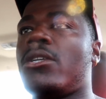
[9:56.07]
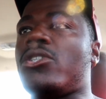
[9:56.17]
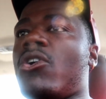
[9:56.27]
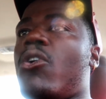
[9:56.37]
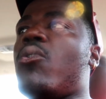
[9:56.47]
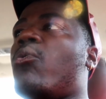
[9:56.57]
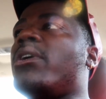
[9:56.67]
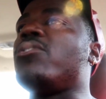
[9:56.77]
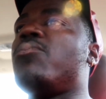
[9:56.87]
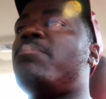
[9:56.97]
So
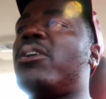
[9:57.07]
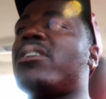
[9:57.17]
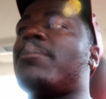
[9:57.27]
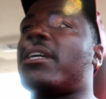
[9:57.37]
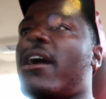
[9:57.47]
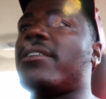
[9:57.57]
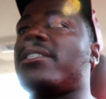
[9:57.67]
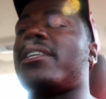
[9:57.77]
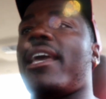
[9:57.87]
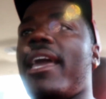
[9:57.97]
when you build up the courage
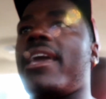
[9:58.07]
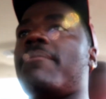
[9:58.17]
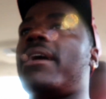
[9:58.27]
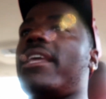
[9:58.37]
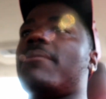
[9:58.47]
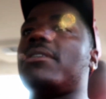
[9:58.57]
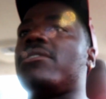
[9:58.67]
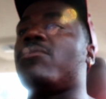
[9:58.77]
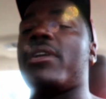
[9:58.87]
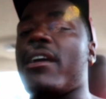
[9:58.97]
to say, hey, my name
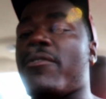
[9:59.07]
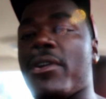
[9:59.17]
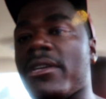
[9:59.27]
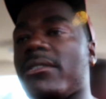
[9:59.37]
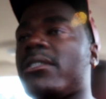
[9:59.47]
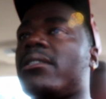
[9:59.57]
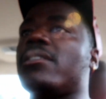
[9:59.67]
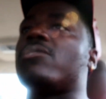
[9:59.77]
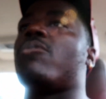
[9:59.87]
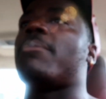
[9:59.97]
is whatever it is,
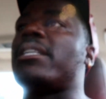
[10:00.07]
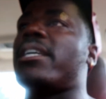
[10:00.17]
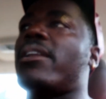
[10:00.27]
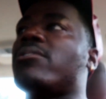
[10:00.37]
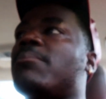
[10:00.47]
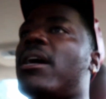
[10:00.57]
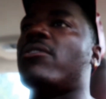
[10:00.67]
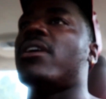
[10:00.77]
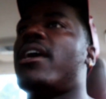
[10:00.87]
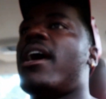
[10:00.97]
this is what my channel's
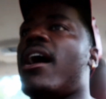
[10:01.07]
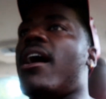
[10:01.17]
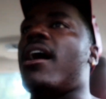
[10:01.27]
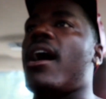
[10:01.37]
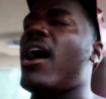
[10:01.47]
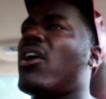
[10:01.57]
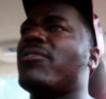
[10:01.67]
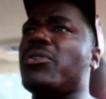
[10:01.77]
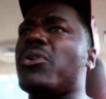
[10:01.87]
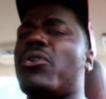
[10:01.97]
about, how
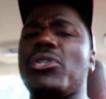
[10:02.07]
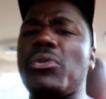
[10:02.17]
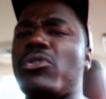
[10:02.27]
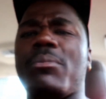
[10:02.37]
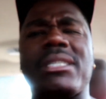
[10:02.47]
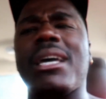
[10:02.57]
often you go on YouTube, or